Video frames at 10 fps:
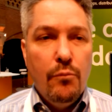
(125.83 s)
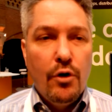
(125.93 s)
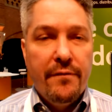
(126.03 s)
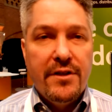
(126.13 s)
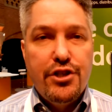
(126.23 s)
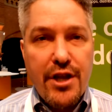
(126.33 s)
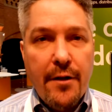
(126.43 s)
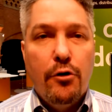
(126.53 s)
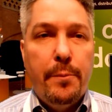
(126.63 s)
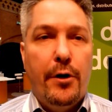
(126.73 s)
more of a
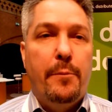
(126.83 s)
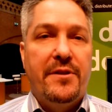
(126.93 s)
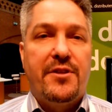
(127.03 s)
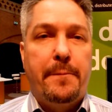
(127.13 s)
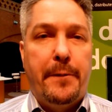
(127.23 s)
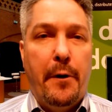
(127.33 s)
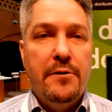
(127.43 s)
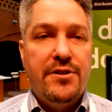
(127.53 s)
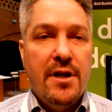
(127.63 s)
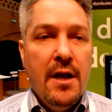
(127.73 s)
general purpose
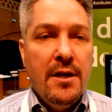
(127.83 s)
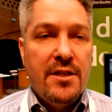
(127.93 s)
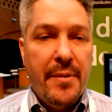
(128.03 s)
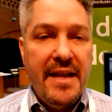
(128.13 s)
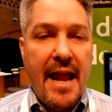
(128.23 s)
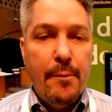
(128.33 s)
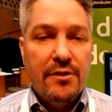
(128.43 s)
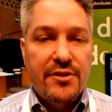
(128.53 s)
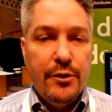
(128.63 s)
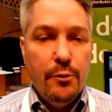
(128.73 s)
approach to being
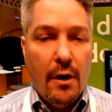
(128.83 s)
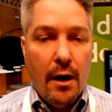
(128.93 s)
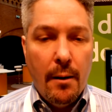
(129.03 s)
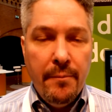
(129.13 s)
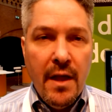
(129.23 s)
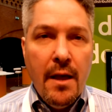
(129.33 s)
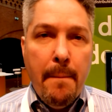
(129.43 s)
able to um,